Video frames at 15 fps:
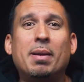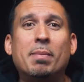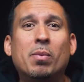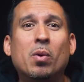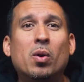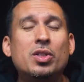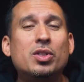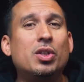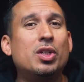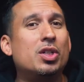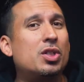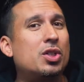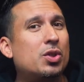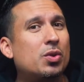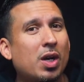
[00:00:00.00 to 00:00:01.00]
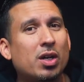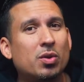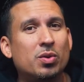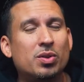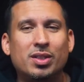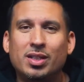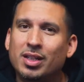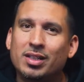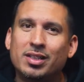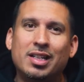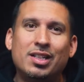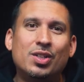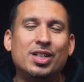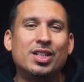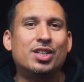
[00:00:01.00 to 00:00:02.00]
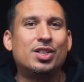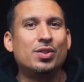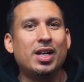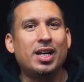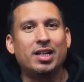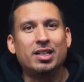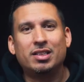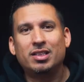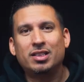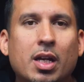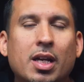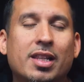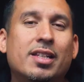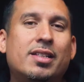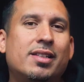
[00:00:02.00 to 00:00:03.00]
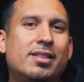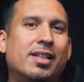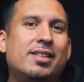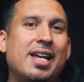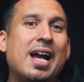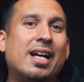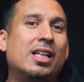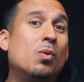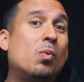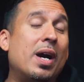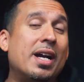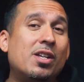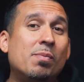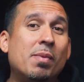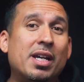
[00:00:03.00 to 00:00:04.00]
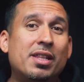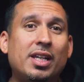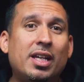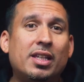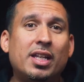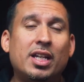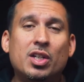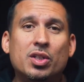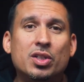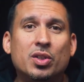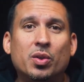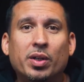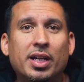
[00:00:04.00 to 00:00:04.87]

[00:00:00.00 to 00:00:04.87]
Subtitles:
more to your struggles than to your strengths. This is exactly why you might think that your story